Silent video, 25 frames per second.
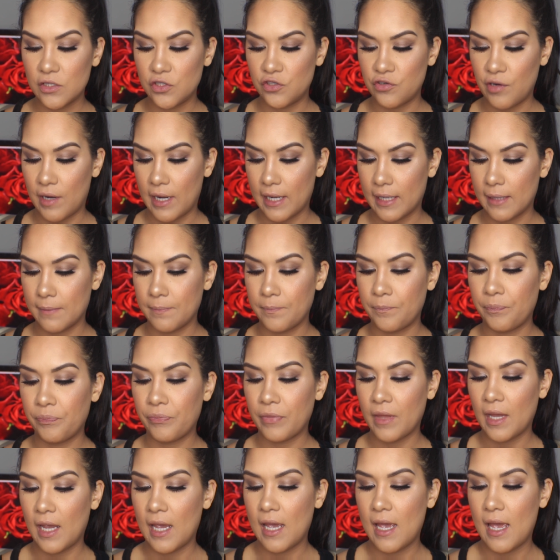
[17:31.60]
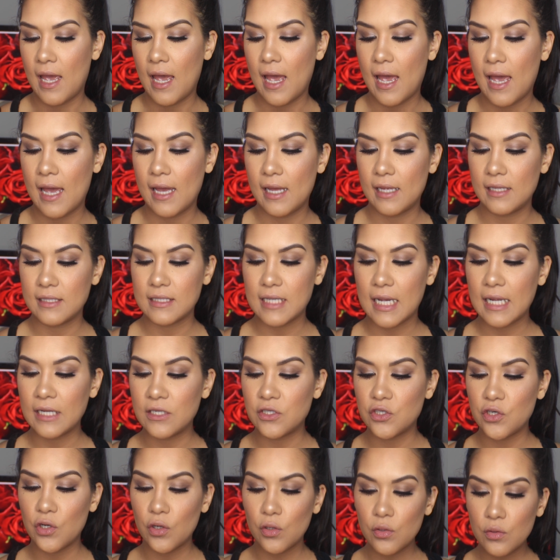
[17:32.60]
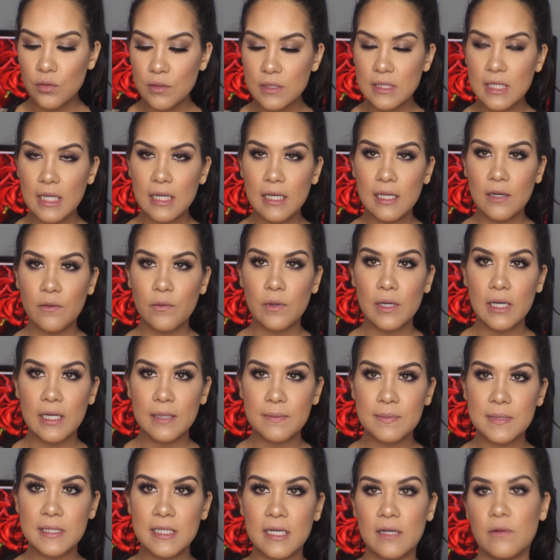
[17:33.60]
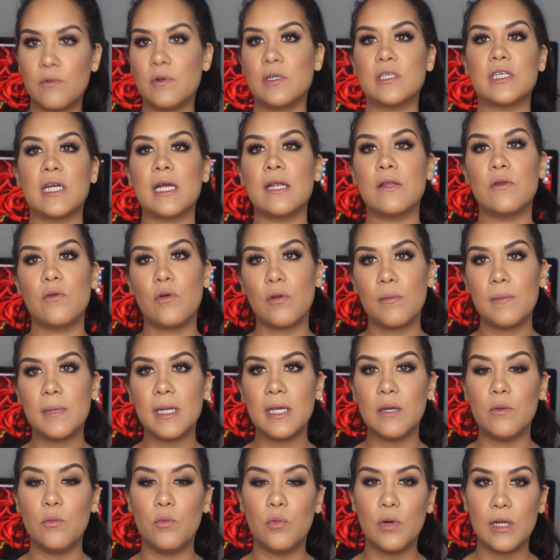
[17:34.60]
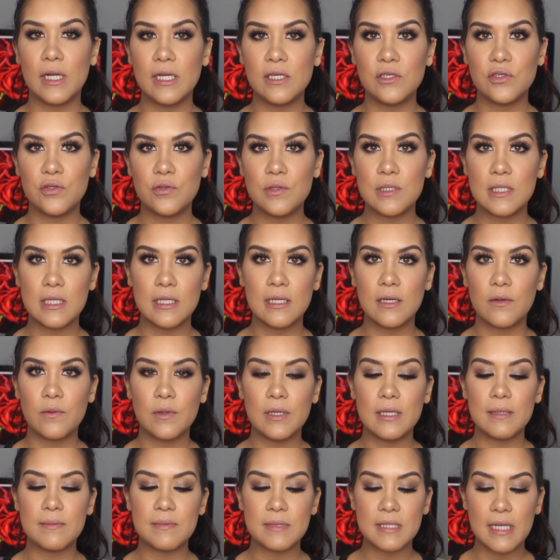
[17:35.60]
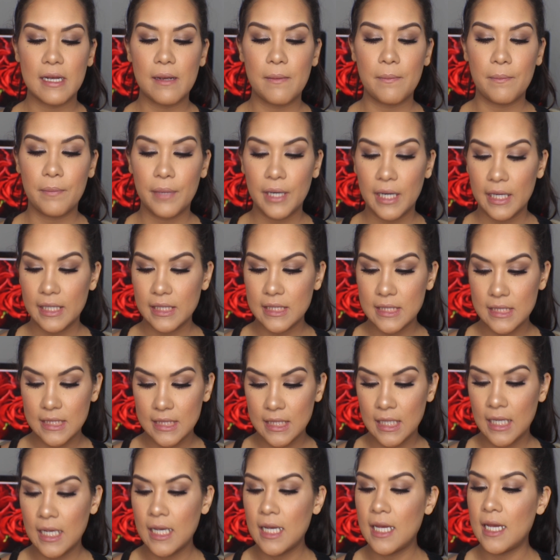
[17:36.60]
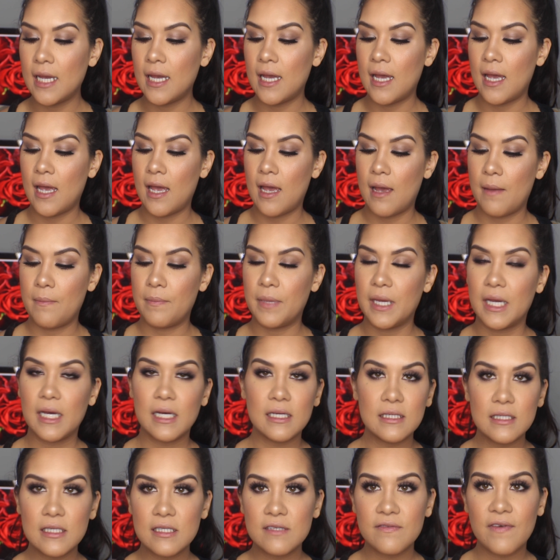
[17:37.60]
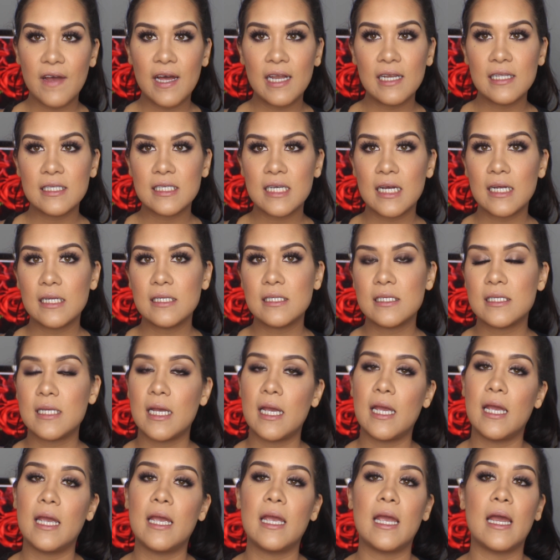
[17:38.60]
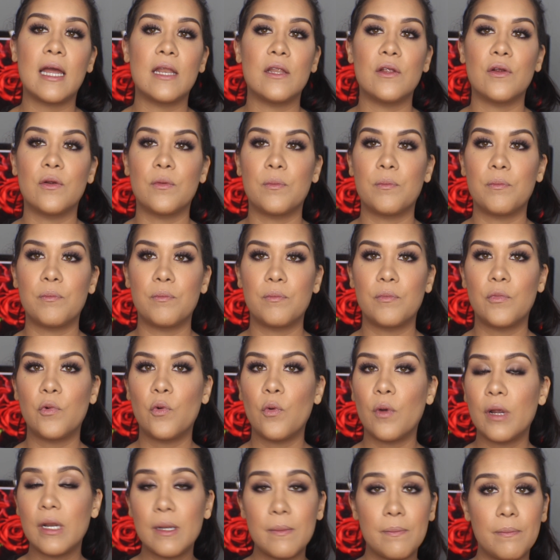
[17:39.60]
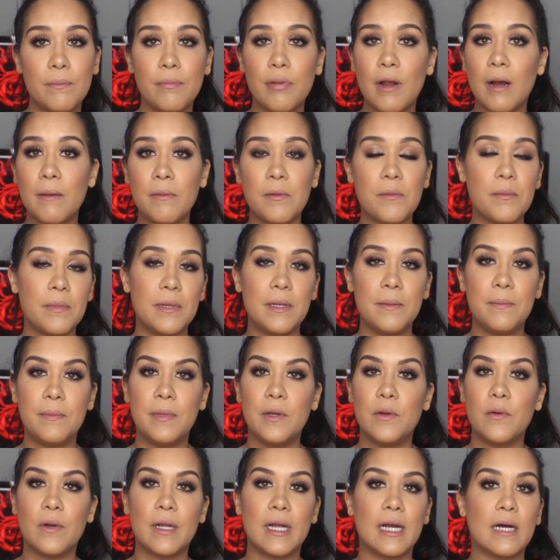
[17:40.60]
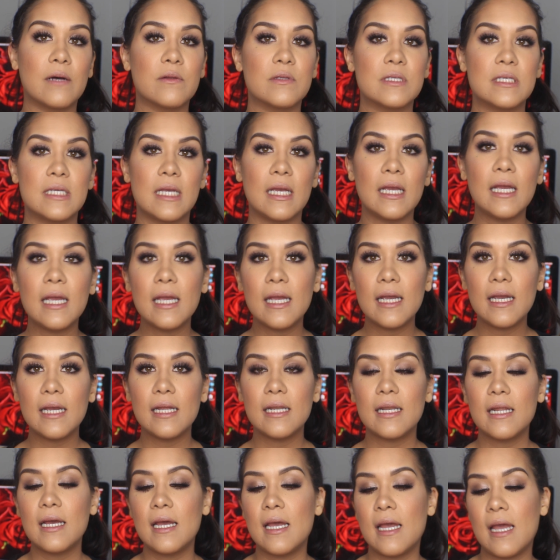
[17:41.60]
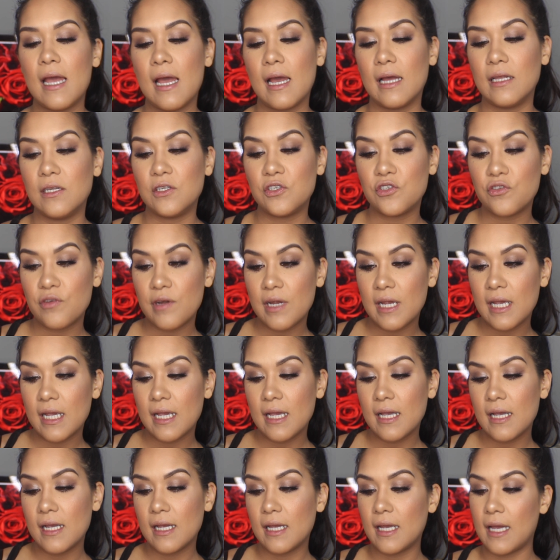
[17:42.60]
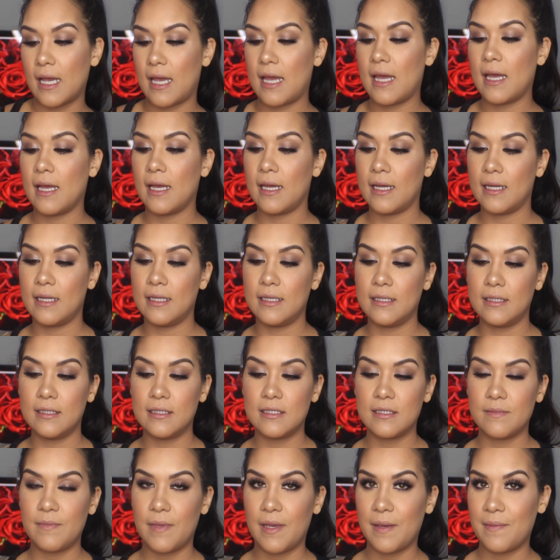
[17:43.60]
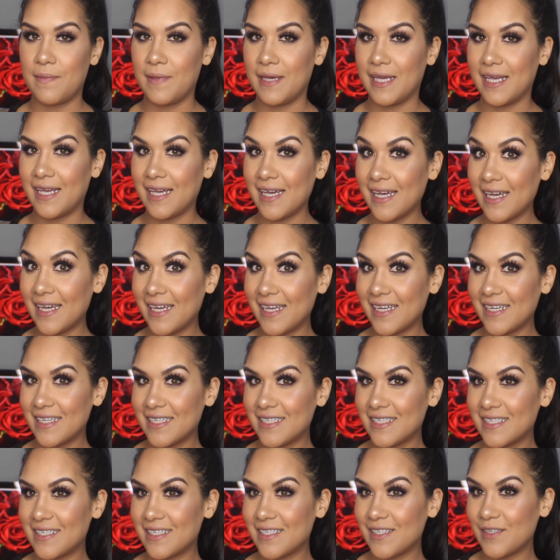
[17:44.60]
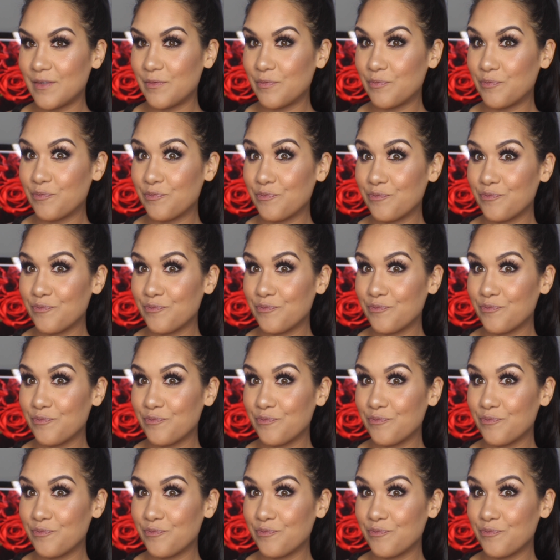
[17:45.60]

drying. And I chose a liquid lipstick, which I normally wouldn't choose a liquid lipstick, but because it's Valentine's Day and you're going to probably be going out to eat and drink and maybe kiss,